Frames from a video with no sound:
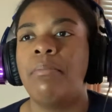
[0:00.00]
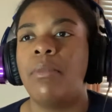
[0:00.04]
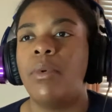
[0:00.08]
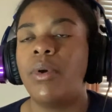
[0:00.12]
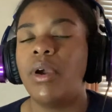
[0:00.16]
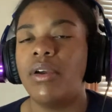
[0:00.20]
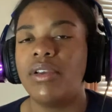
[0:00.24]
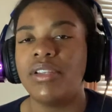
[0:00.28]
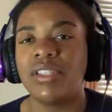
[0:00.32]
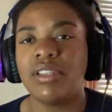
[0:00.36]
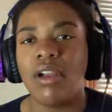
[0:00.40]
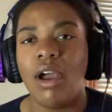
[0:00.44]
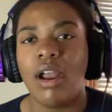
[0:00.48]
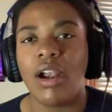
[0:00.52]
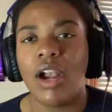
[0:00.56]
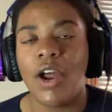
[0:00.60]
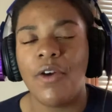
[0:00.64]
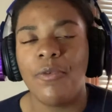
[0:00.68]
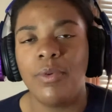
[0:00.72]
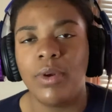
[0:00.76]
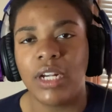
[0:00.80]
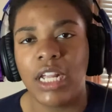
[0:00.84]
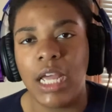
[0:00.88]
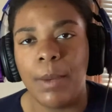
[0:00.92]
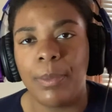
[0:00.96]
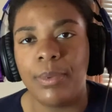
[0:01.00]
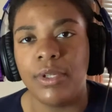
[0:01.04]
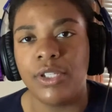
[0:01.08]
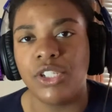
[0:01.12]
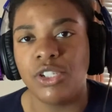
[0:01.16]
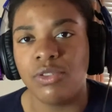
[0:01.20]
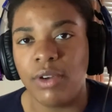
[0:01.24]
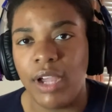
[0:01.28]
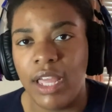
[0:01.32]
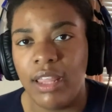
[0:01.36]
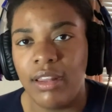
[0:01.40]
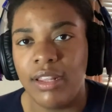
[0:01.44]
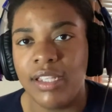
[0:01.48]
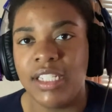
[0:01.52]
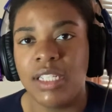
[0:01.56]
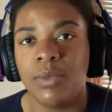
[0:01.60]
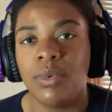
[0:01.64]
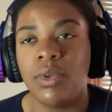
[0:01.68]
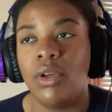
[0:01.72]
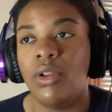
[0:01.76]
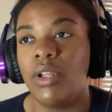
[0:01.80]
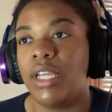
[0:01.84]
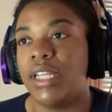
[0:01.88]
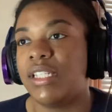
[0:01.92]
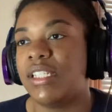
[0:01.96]
We're gonna start it off with a couple of trailers
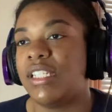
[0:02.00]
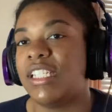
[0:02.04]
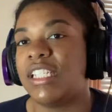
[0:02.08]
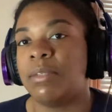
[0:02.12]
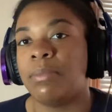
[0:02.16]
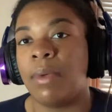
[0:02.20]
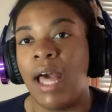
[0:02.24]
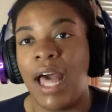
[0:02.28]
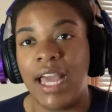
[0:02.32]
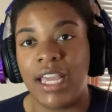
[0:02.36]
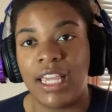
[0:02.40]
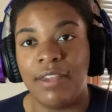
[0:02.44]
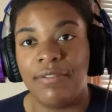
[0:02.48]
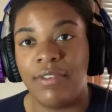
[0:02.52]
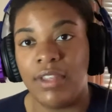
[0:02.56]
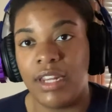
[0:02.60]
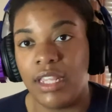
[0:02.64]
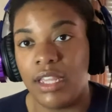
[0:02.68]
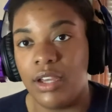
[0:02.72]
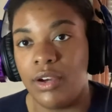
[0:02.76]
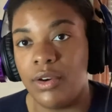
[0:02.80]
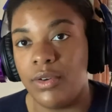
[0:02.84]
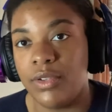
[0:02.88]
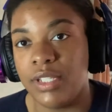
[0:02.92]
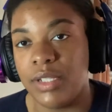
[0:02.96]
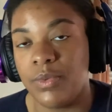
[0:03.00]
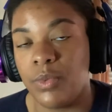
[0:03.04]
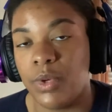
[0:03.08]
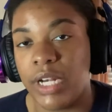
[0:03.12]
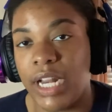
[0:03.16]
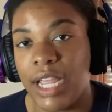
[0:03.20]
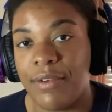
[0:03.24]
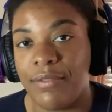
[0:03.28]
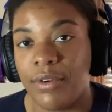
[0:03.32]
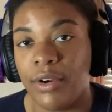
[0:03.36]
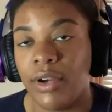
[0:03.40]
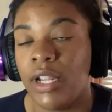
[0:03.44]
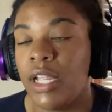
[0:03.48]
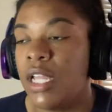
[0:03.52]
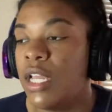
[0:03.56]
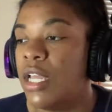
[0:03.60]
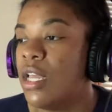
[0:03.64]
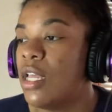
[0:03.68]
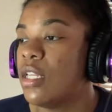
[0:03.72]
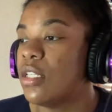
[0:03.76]
and we're gonna get into some hockey videos or whatever.